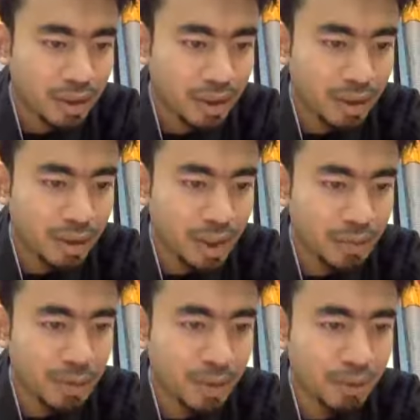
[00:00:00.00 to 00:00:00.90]
there
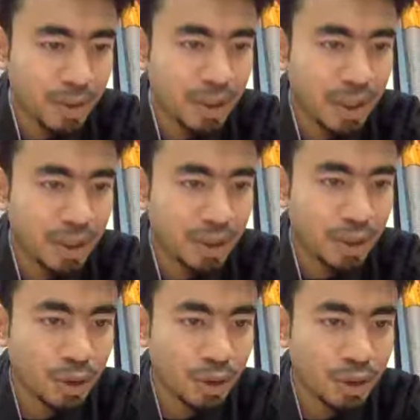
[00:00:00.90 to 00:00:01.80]
seems to be
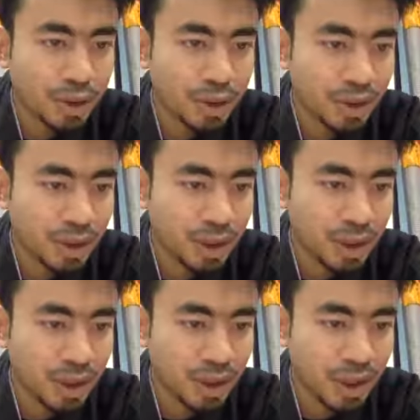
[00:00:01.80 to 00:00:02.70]
another question. I
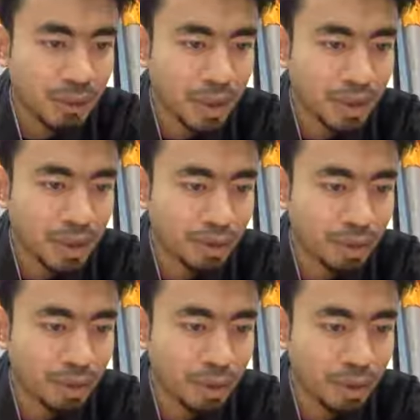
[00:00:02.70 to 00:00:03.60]
think I might have
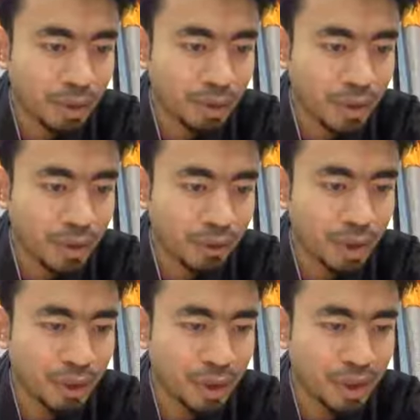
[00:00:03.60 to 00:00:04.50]
overlooked few of the
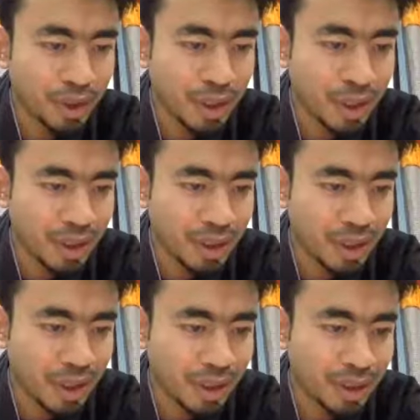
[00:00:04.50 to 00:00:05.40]
questions. I think
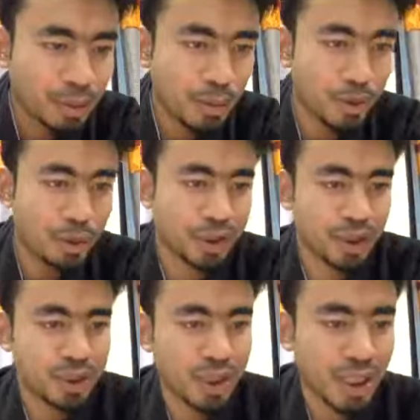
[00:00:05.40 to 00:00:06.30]
there are 3 more
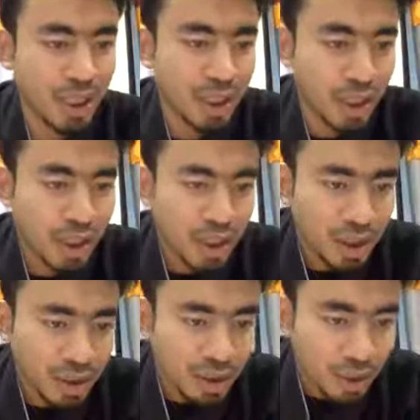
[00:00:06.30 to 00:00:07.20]
questions.
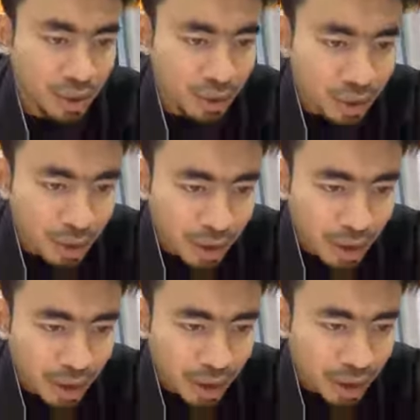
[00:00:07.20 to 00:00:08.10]
So
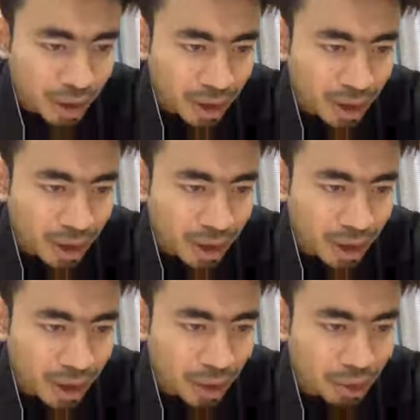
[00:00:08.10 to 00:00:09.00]

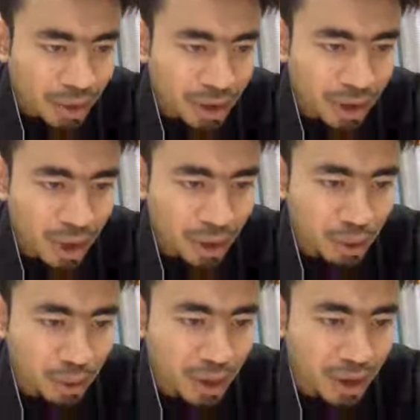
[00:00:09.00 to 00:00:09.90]
I will start
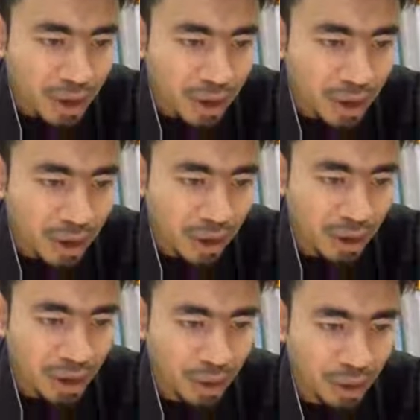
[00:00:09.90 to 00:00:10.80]
with the
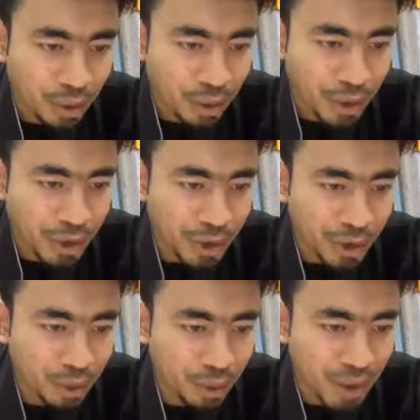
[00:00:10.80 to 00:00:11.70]

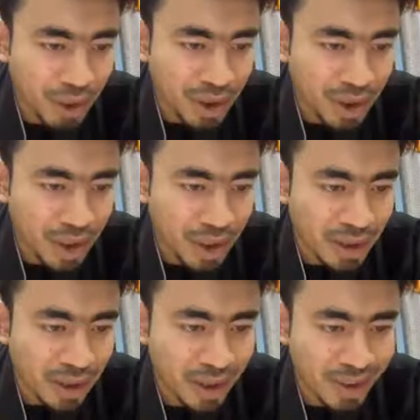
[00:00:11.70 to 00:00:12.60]
question which
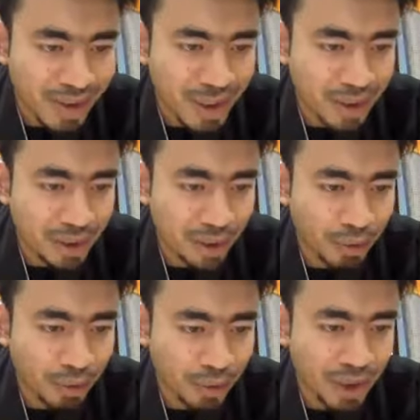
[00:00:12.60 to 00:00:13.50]
says the status
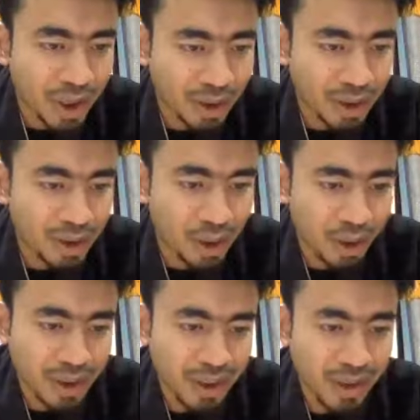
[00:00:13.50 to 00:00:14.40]
of, which asks us the
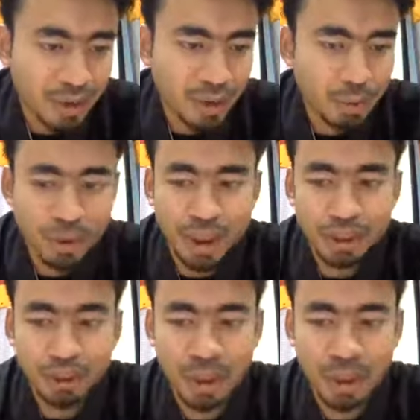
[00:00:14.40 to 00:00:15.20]
status of Bhutan